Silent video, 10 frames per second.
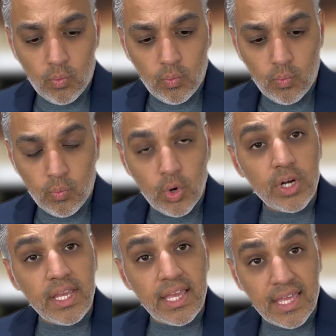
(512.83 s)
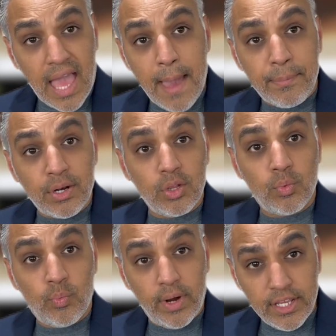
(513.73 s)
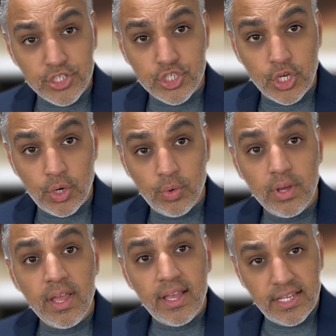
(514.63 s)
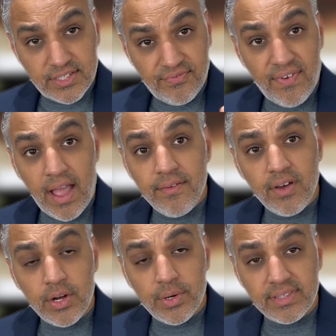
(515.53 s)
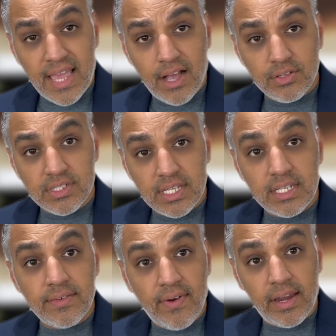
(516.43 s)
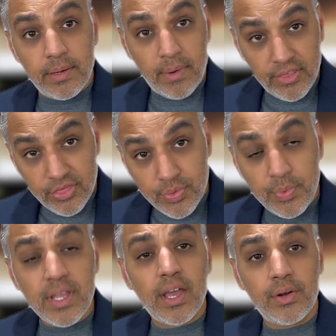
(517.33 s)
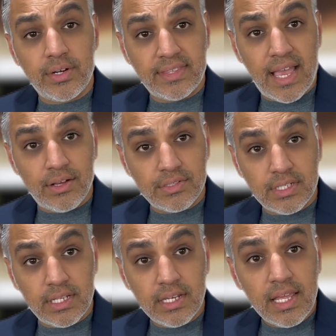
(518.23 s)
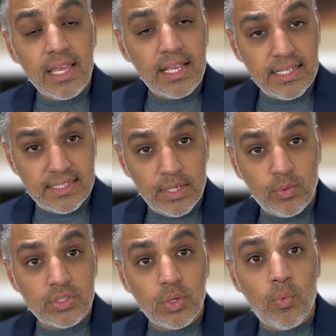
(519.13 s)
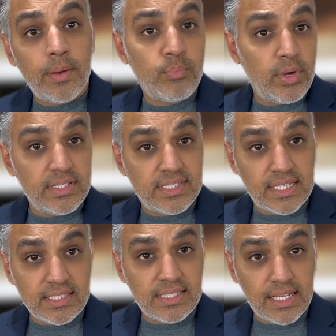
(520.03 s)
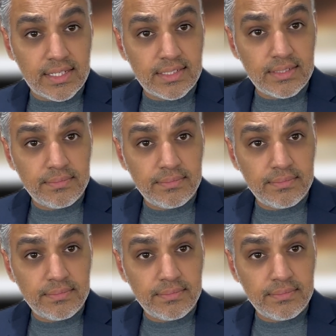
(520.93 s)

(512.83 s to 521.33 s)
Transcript: working capital ratio is 500,000 divided by 300,000 is equal to 1.66.